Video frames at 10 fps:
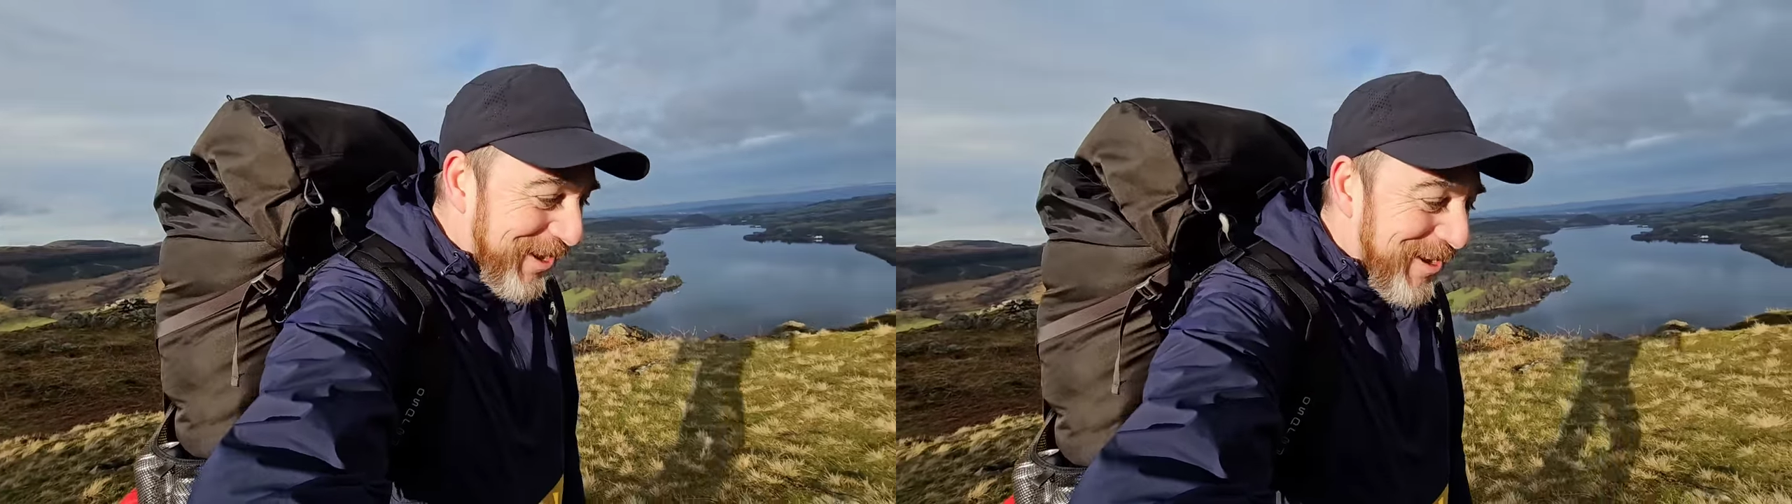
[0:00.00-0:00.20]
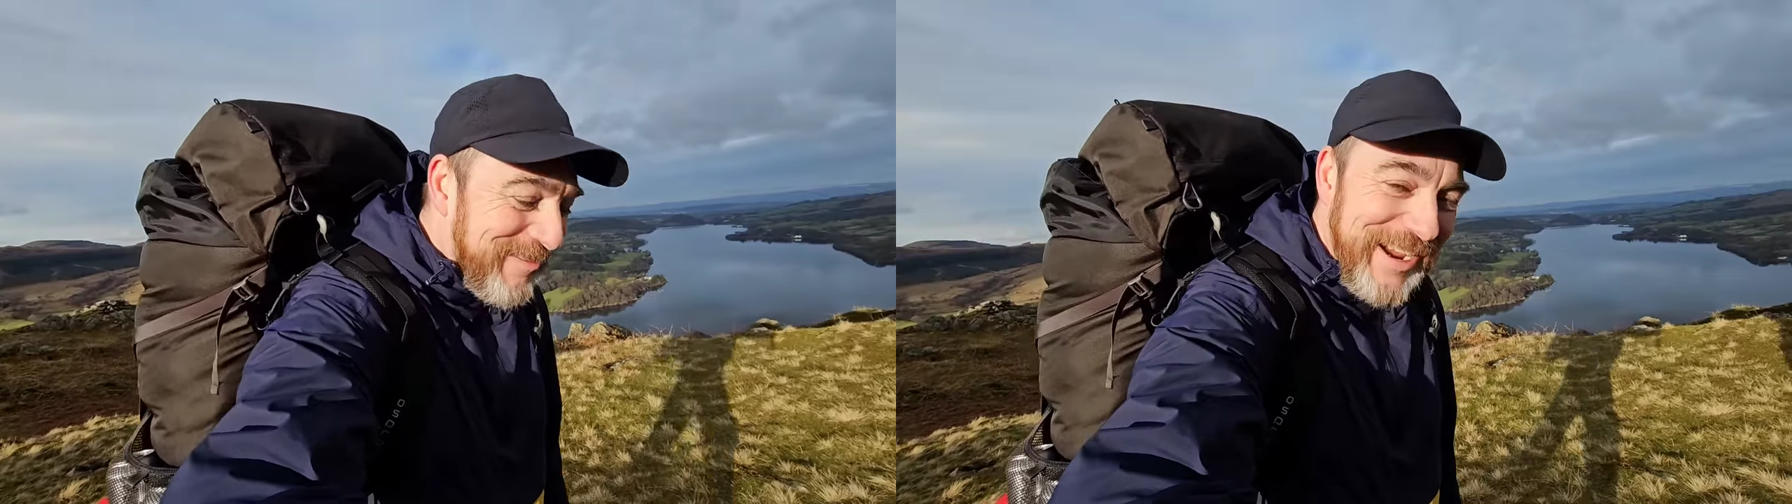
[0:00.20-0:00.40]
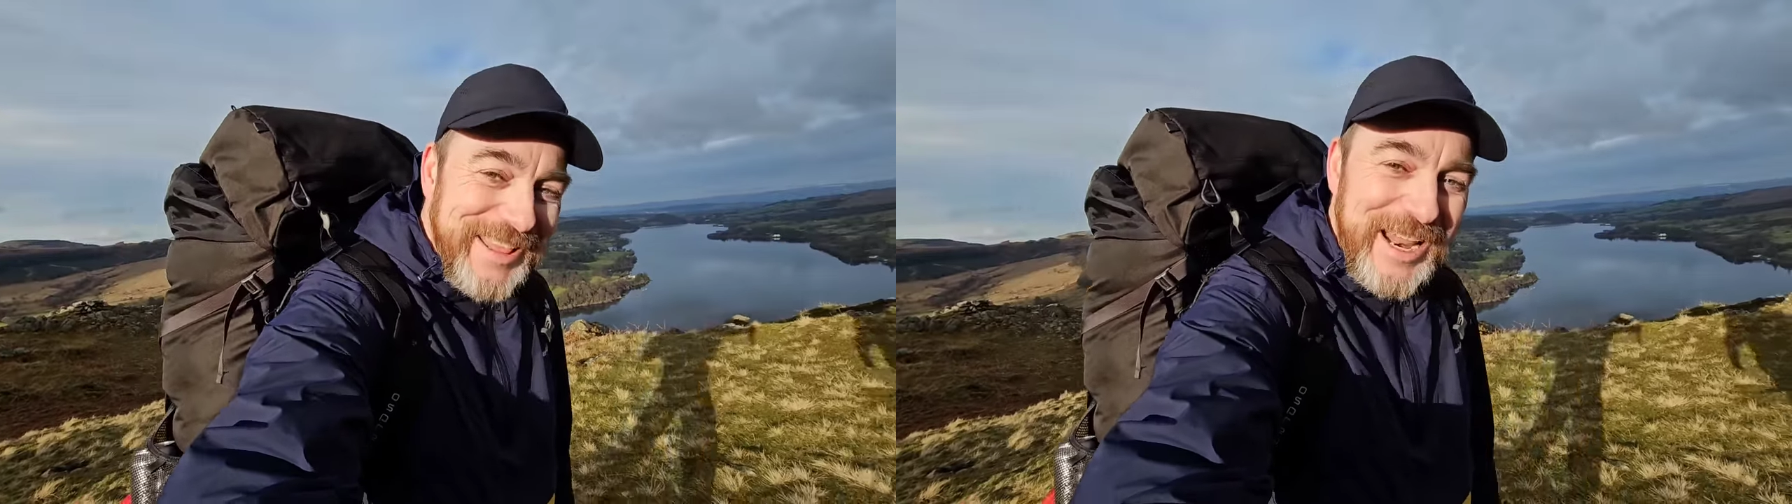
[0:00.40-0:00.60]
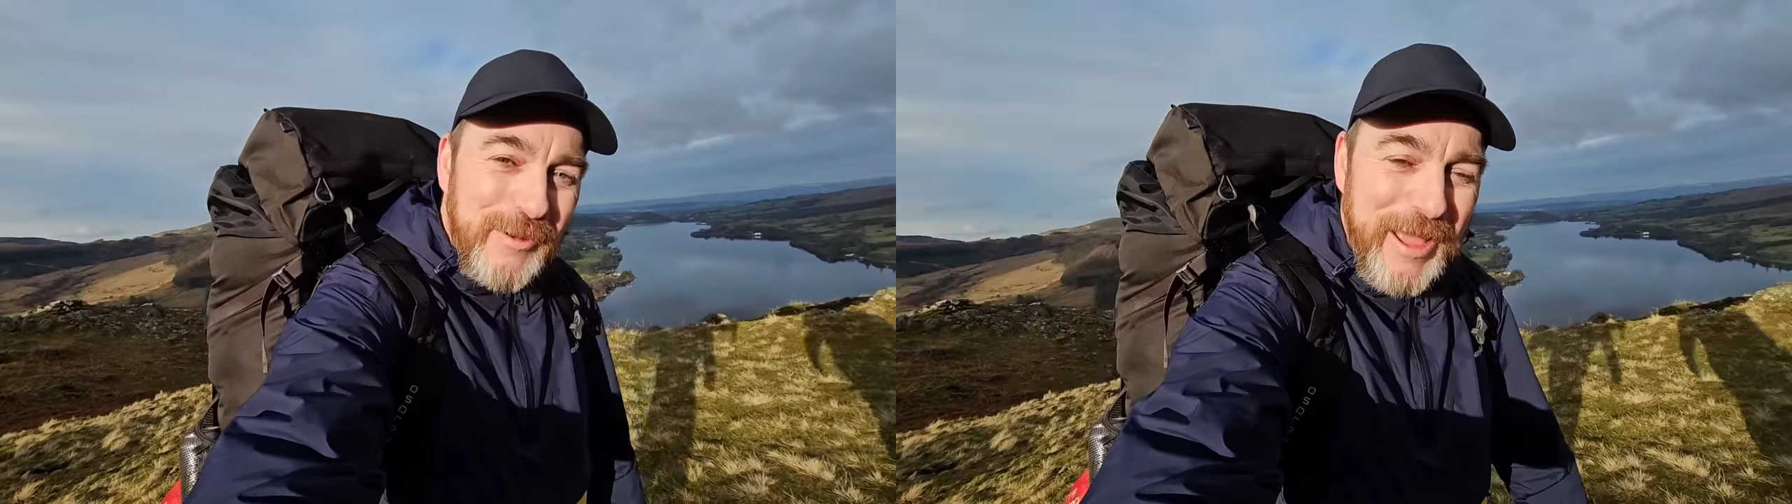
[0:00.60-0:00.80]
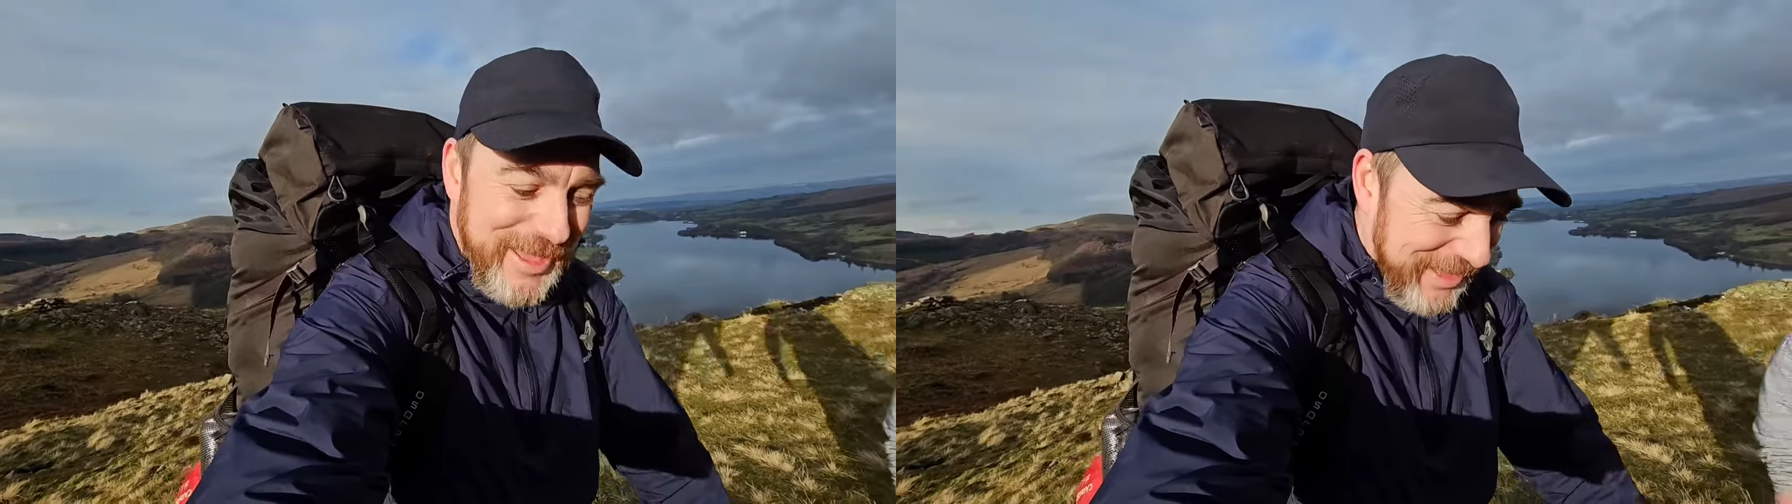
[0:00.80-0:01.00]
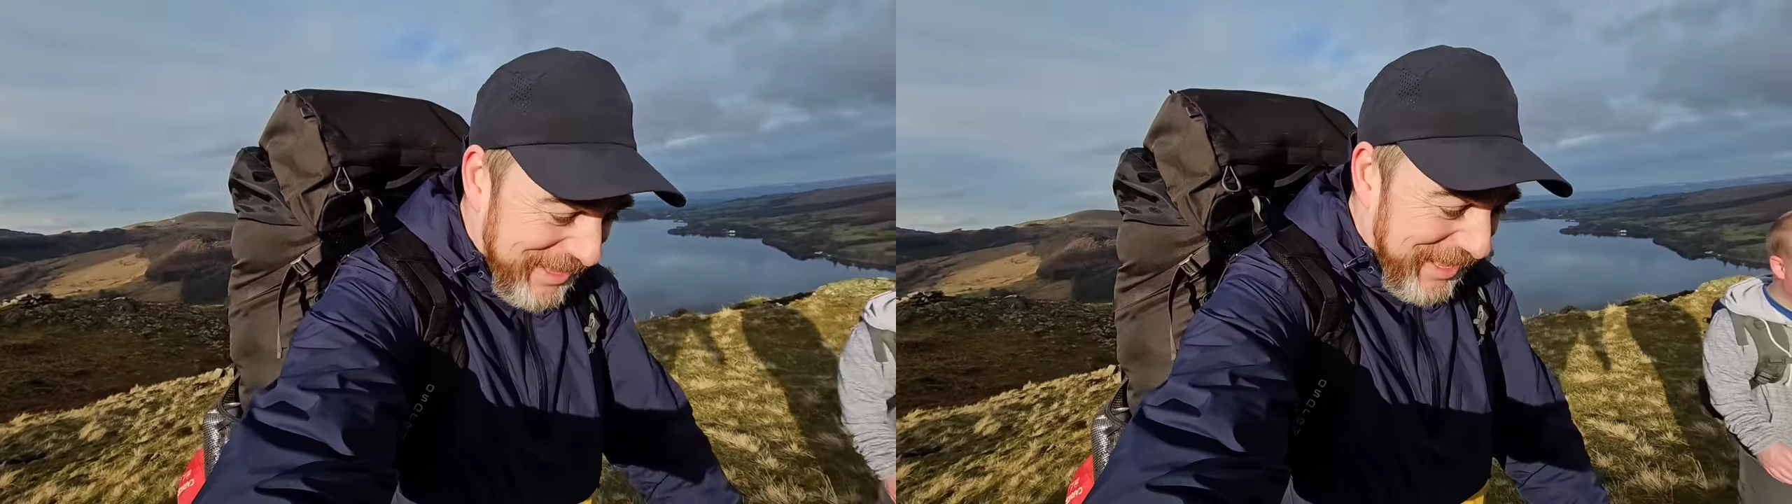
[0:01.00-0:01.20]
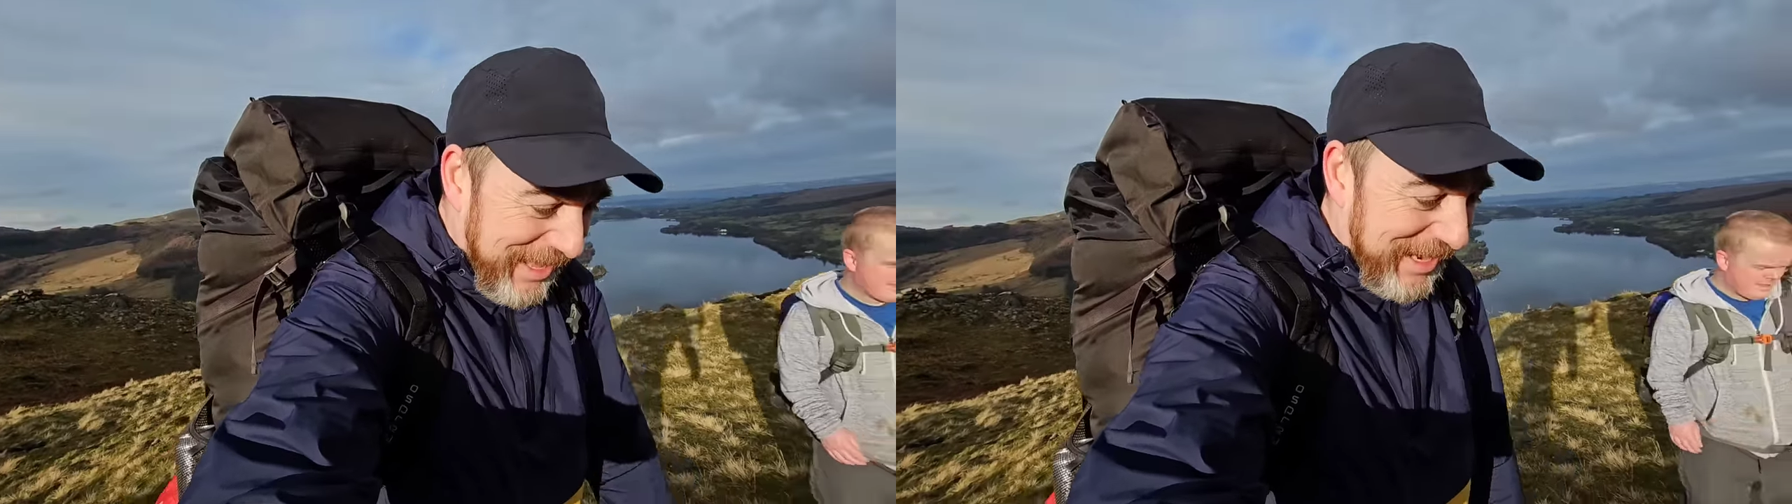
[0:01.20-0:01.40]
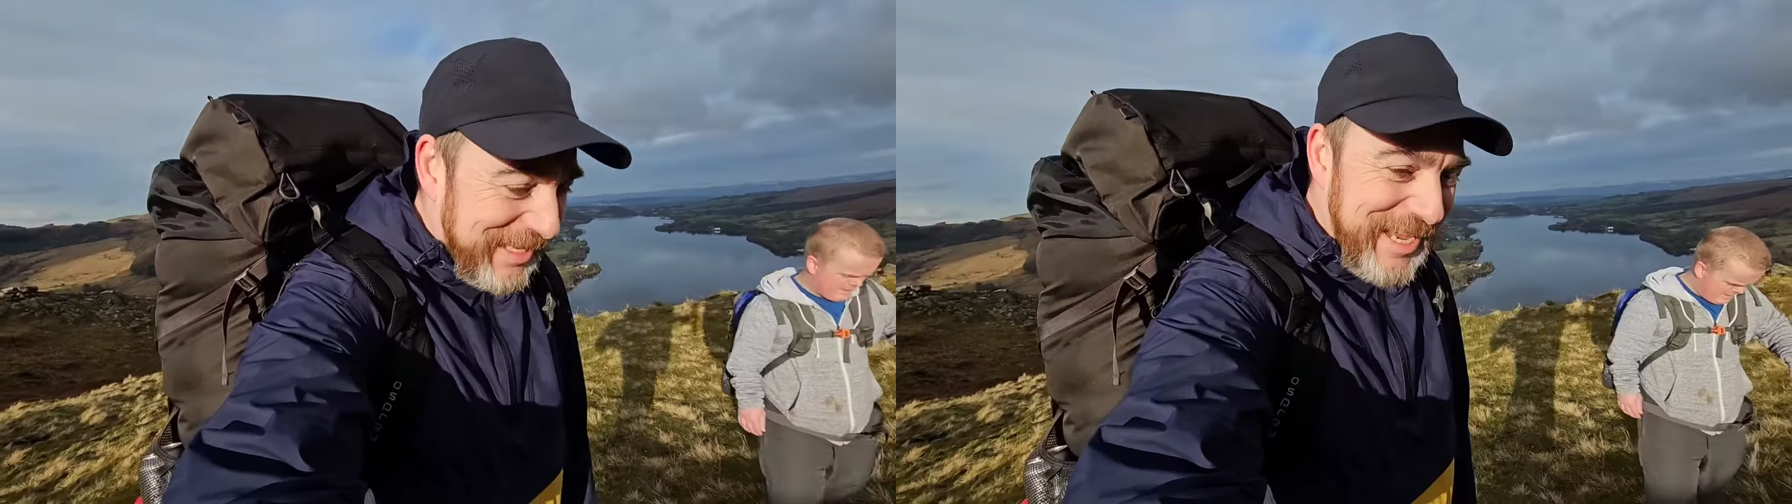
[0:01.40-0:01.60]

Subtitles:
Right then, Howie, let's